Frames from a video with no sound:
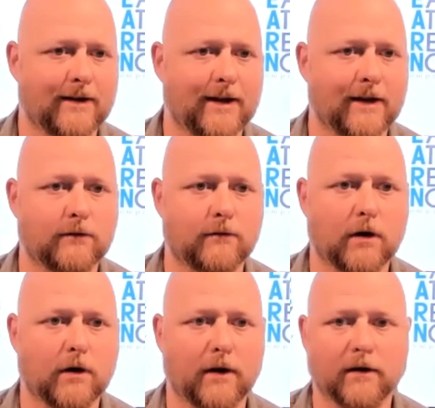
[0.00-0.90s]
that that's,
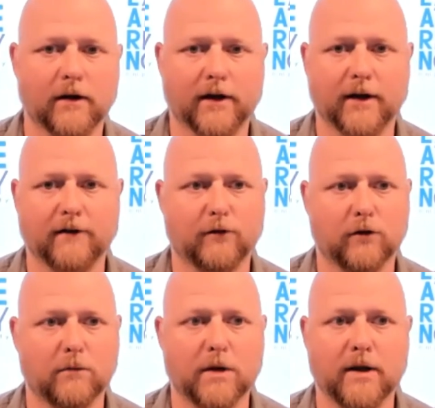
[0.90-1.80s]
we're not looking
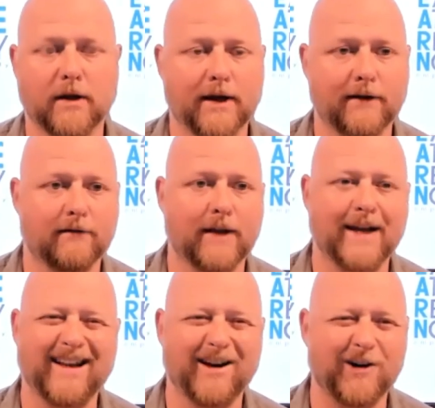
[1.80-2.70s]
for, but
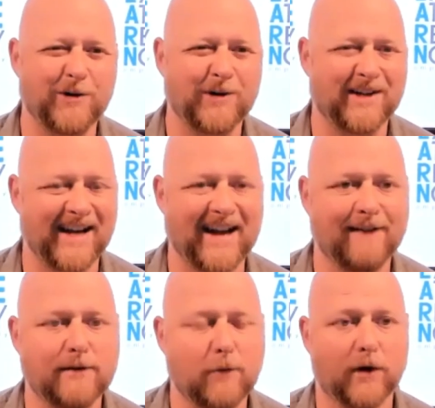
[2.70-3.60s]
they know, like
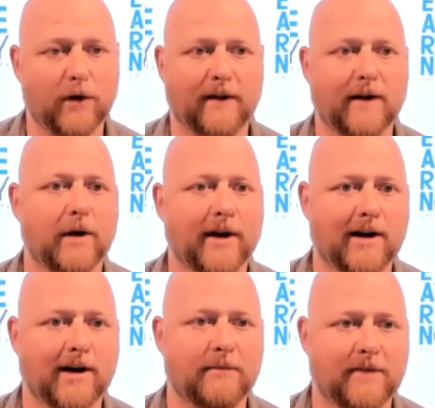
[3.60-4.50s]
every morning they
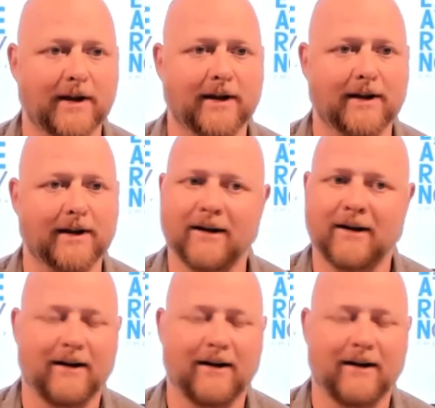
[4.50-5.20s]
wake up thinking,